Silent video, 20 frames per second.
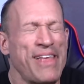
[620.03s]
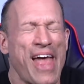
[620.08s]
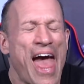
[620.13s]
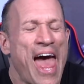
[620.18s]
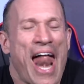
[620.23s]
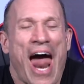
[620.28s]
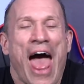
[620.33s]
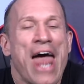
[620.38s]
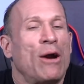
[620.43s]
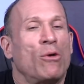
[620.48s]

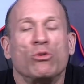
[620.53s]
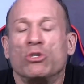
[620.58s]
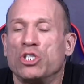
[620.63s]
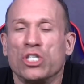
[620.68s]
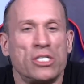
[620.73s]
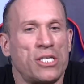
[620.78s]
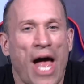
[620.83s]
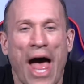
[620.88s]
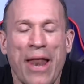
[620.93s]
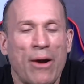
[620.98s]
And I
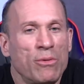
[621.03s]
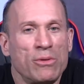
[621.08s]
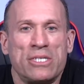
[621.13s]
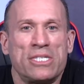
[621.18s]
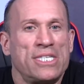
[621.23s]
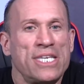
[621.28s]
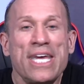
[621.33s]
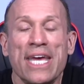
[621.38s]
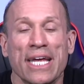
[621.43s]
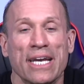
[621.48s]
don't
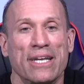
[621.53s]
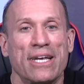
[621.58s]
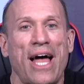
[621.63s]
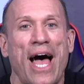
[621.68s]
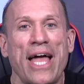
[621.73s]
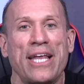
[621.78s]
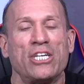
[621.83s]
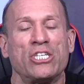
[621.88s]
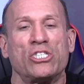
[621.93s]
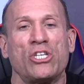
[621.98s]
see it.
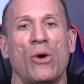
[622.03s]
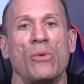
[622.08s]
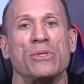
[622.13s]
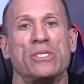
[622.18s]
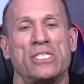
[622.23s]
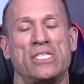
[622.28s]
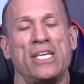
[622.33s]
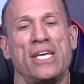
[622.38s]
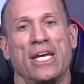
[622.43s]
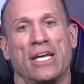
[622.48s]
I just don't
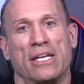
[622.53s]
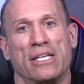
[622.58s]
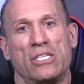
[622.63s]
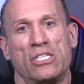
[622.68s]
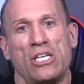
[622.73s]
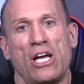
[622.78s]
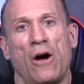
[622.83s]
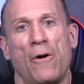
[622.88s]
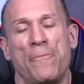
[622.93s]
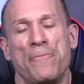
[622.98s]
see it.
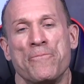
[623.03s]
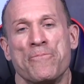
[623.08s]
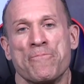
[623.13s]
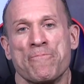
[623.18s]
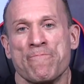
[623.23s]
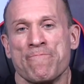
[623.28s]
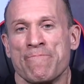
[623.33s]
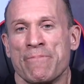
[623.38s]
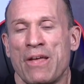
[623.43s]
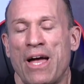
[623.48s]
So
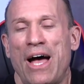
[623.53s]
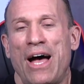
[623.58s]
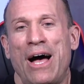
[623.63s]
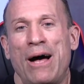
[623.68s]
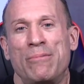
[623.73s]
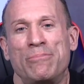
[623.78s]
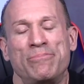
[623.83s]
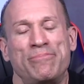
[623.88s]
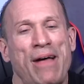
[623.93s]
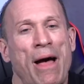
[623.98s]

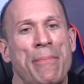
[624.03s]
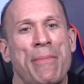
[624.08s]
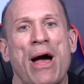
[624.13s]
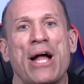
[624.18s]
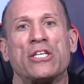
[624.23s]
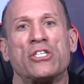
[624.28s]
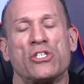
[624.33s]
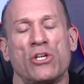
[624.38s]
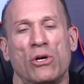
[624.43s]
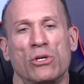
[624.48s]
I'm
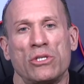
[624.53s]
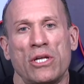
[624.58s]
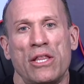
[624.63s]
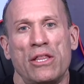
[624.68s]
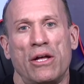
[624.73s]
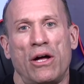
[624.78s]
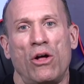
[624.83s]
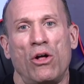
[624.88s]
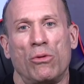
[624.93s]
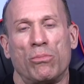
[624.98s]
not sold on
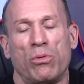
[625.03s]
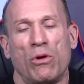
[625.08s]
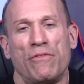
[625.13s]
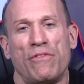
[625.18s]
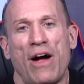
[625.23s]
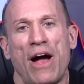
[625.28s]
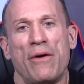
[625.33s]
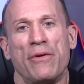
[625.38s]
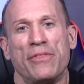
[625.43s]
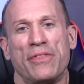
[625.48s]
the whole
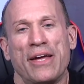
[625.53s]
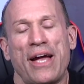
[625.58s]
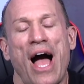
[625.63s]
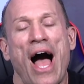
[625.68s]
Proviron thing.